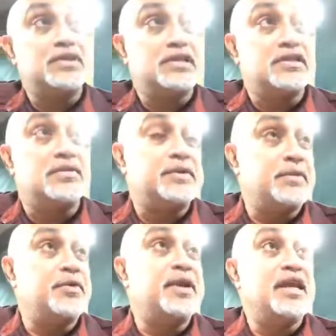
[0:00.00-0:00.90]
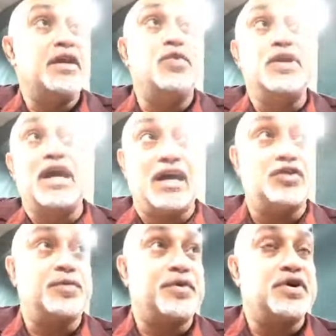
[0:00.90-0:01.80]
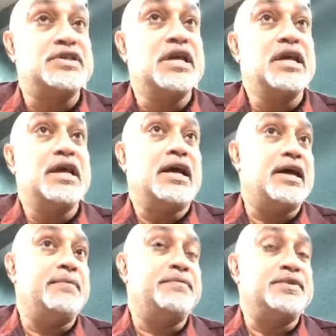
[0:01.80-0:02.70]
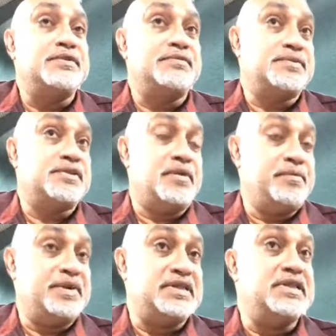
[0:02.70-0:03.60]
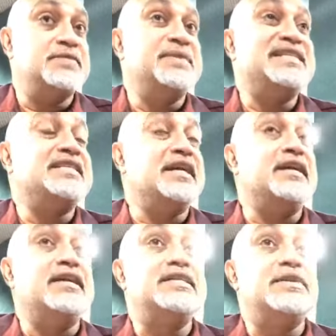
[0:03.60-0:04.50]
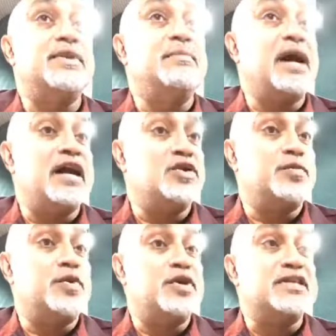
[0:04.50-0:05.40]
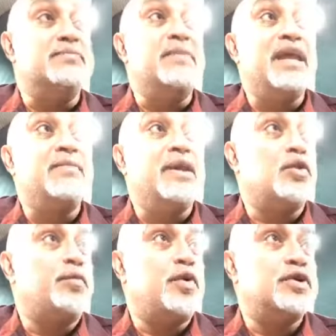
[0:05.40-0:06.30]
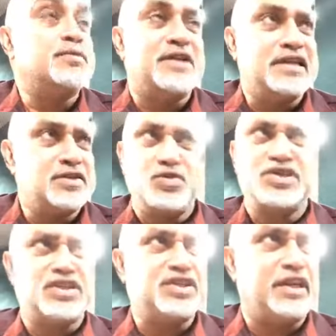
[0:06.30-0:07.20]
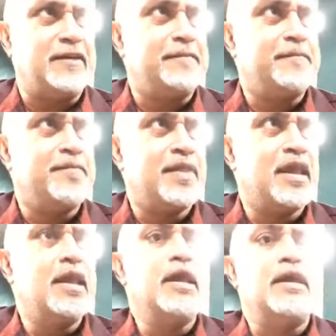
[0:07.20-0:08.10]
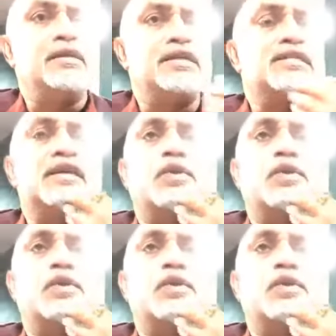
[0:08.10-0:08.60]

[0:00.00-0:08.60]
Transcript: And sometimes you may hear the word andropause, and some persons mistakenly say, well, andropause is male menopause, but there's no such thing. It's just that